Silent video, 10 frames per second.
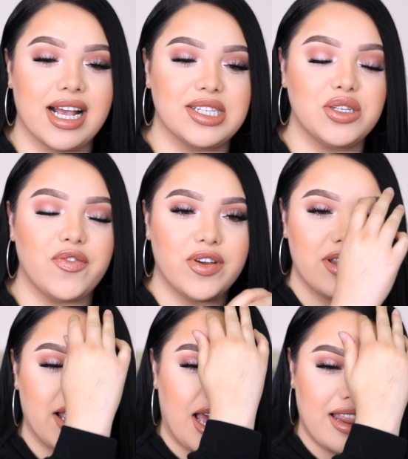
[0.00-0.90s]
I still feel
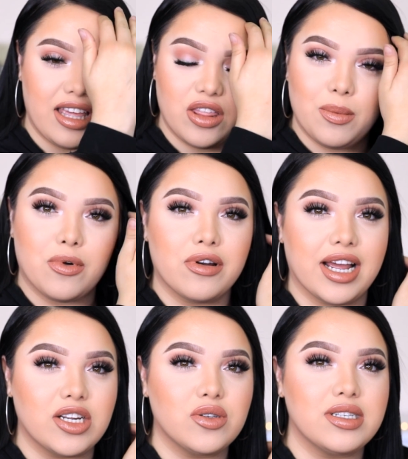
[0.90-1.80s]
like I like the more
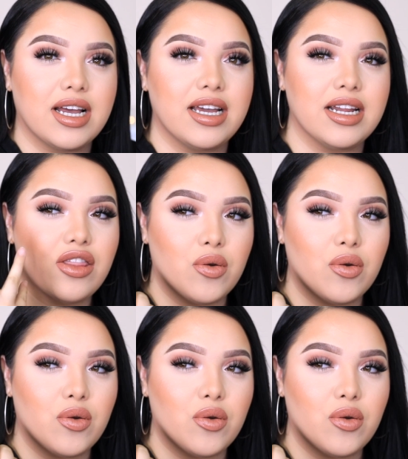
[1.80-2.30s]
natural side.